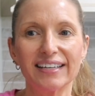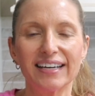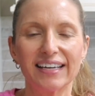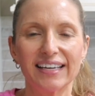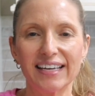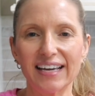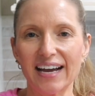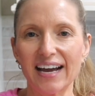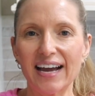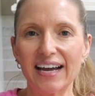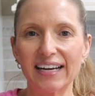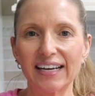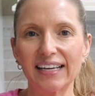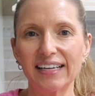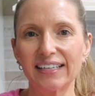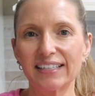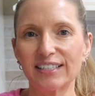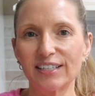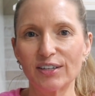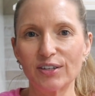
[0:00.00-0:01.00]
yeah, I
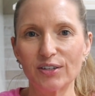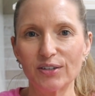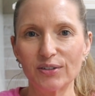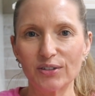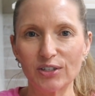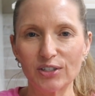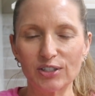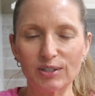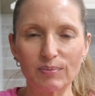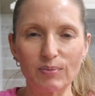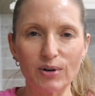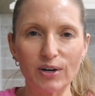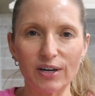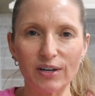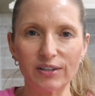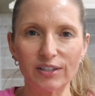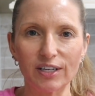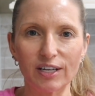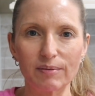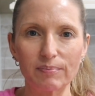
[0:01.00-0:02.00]
need to do some work
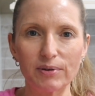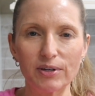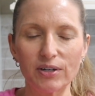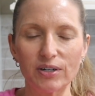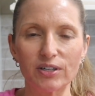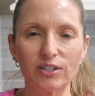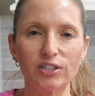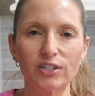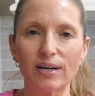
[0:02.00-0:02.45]
on the computer,